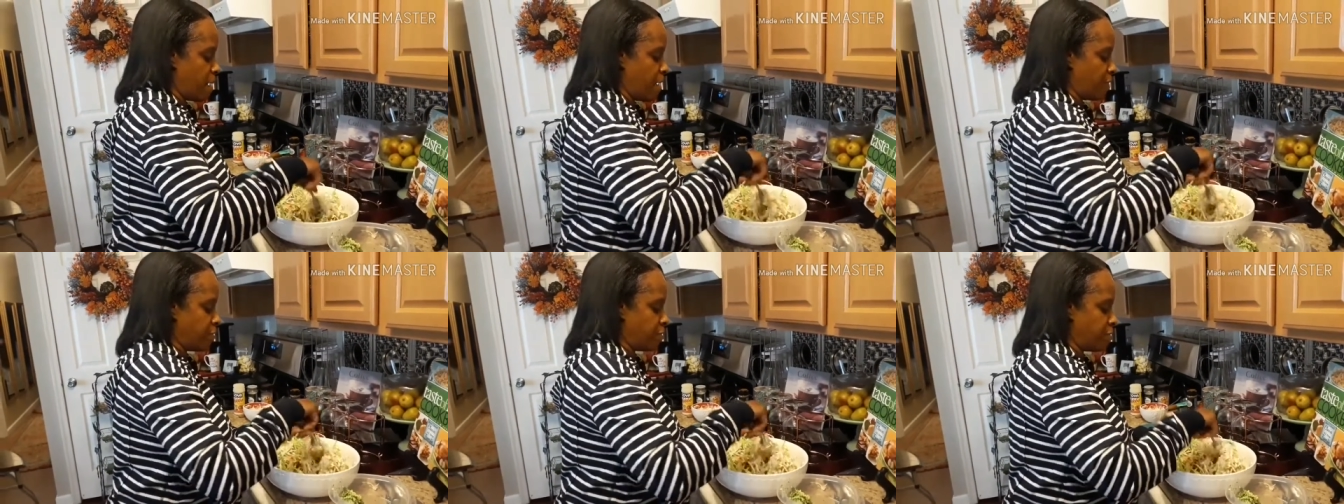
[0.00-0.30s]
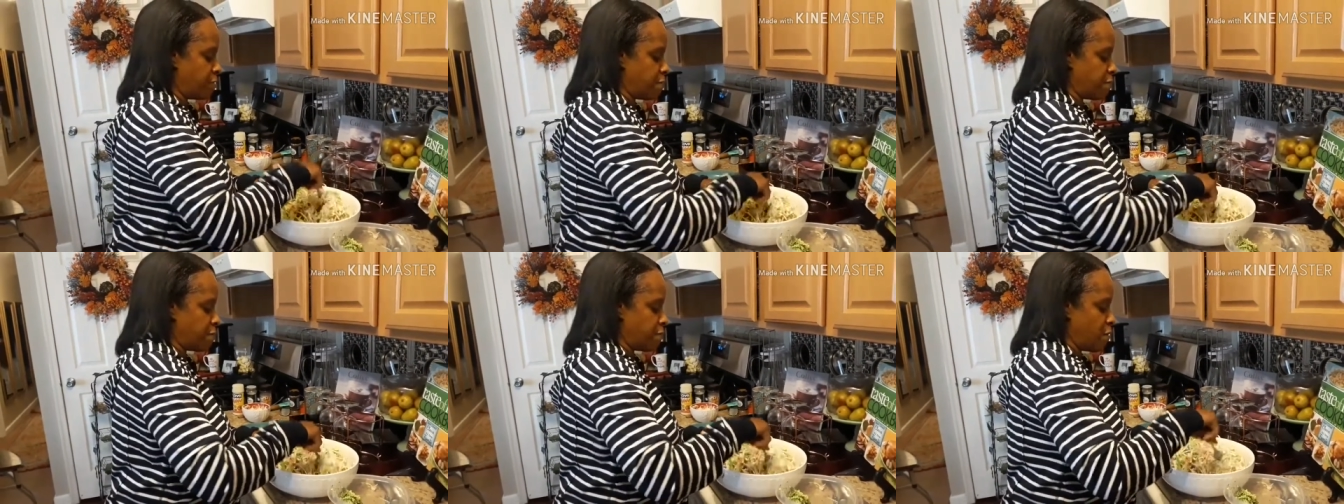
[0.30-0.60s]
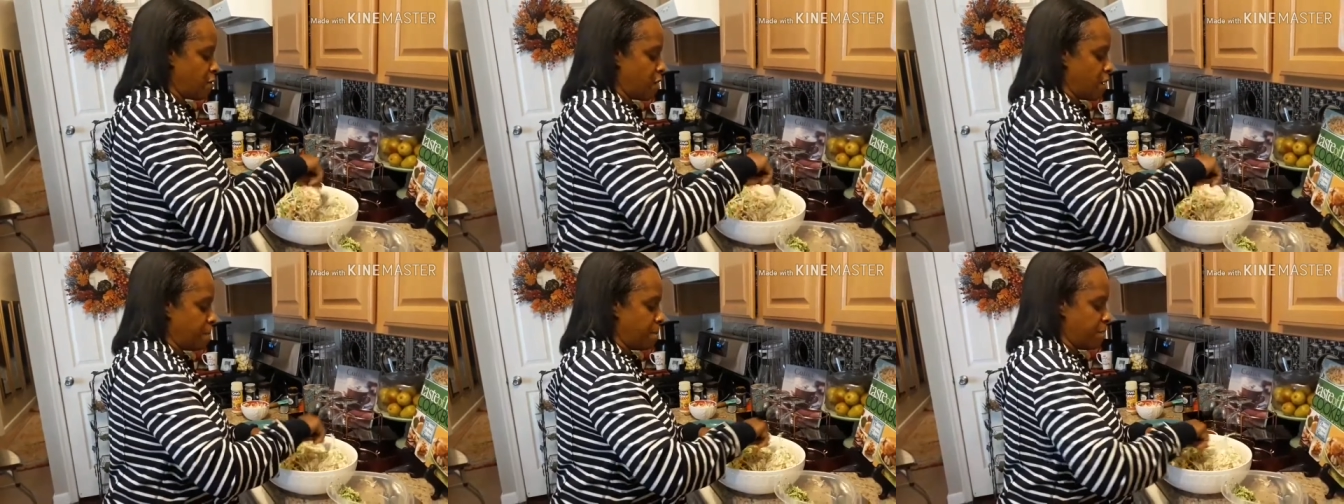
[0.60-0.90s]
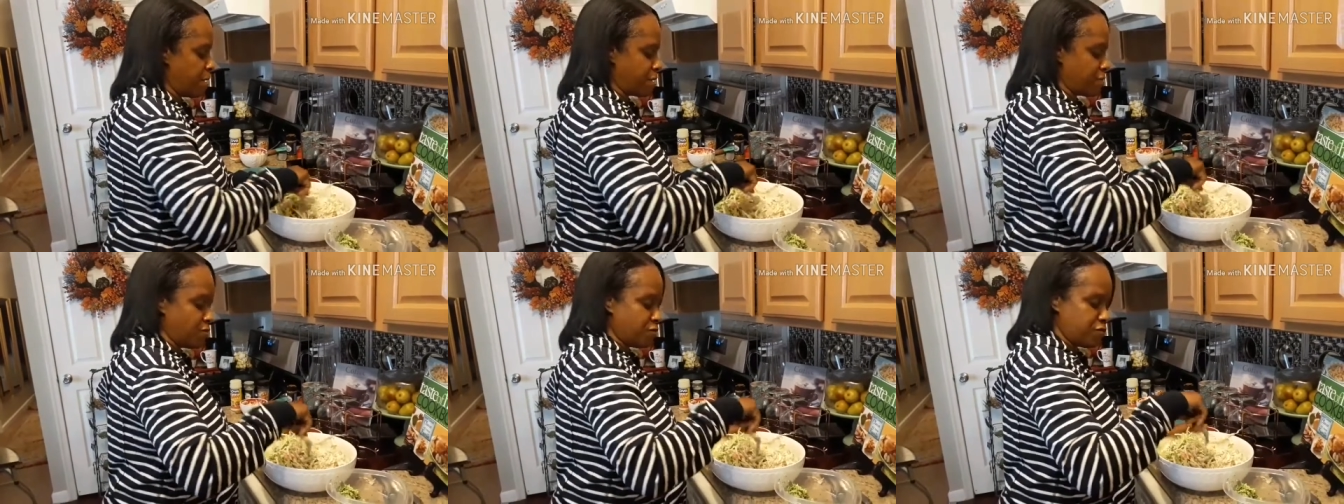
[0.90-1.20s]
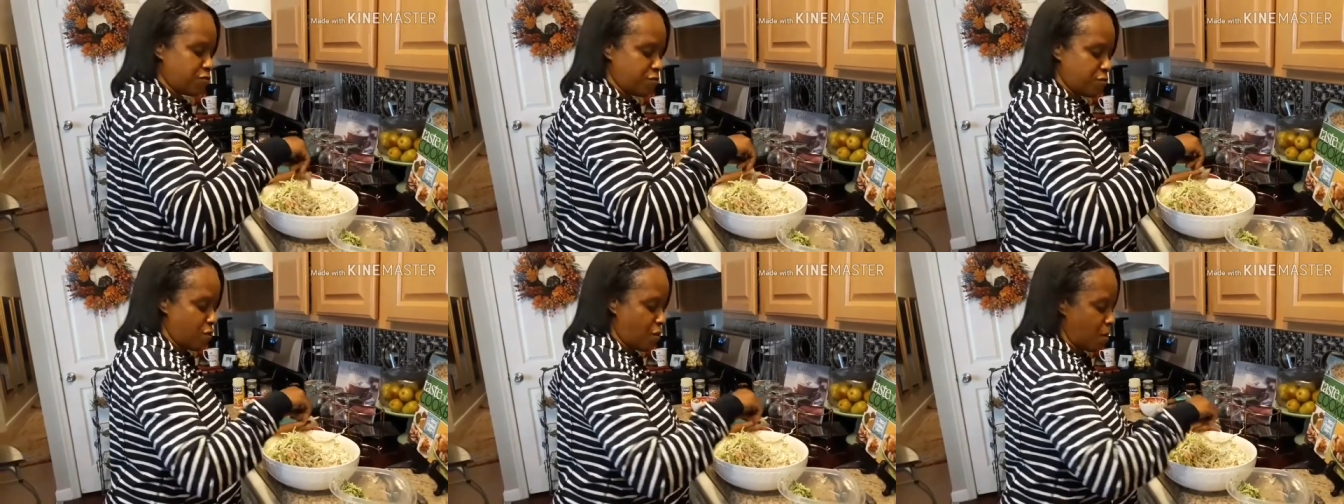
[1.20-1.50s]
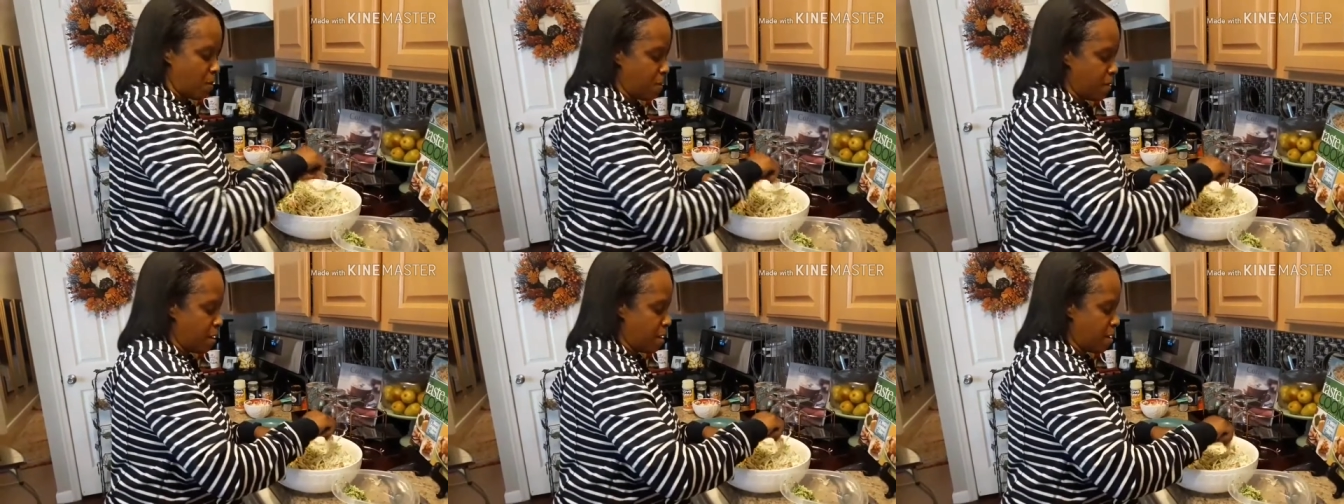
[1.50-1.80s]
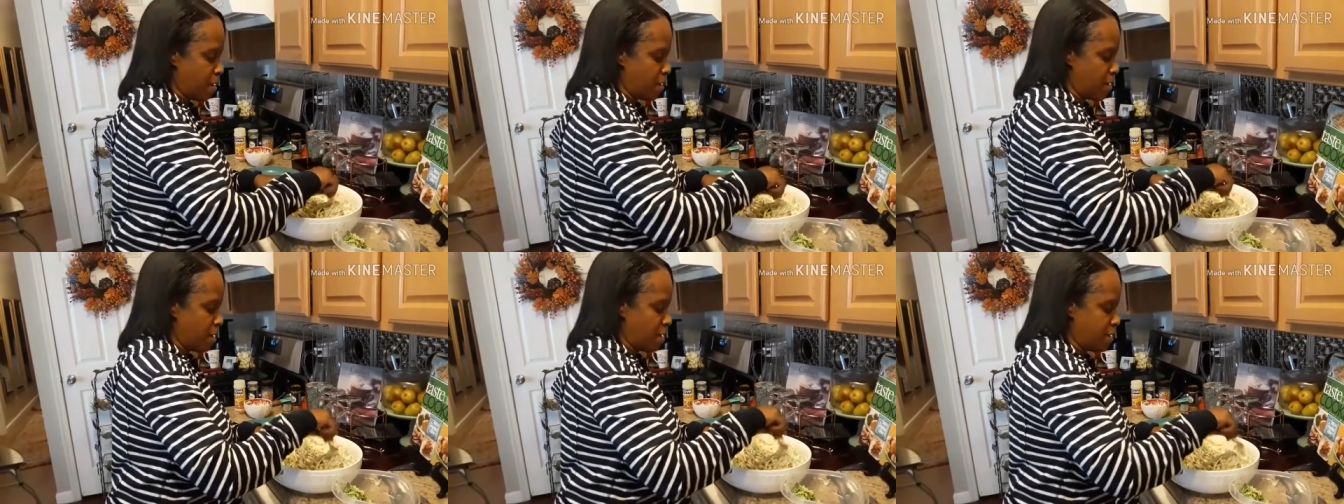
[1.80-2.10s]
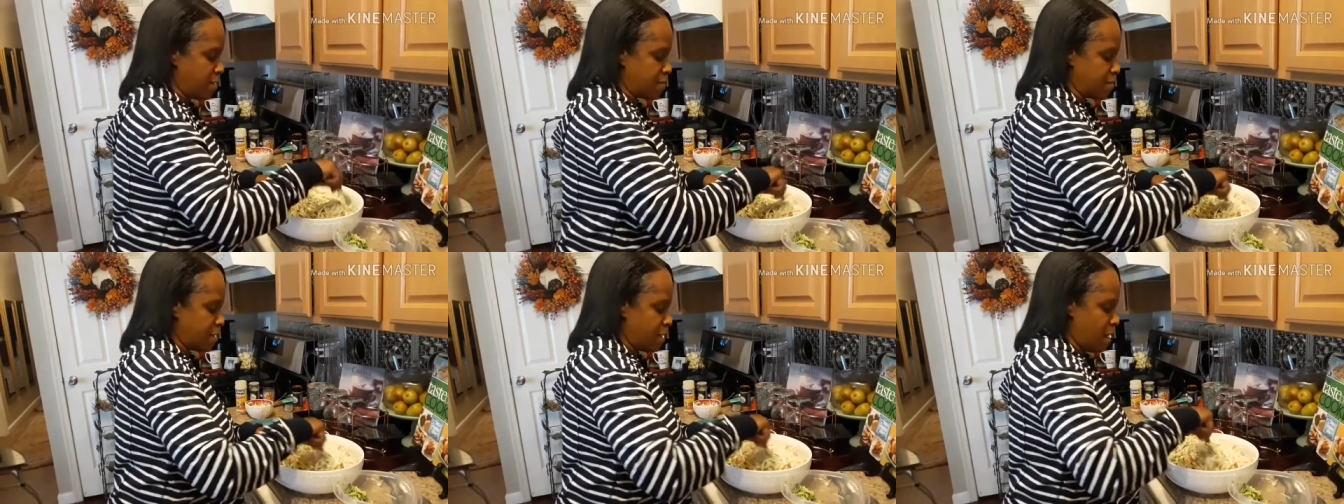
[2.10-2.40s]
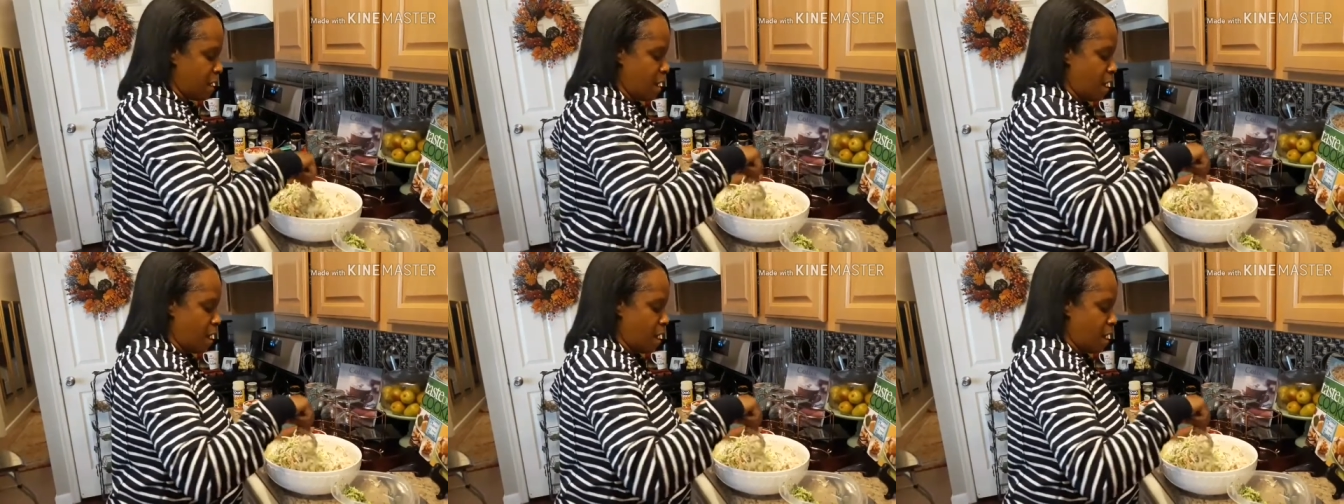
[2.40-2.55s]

out to the farm, picking strawberries.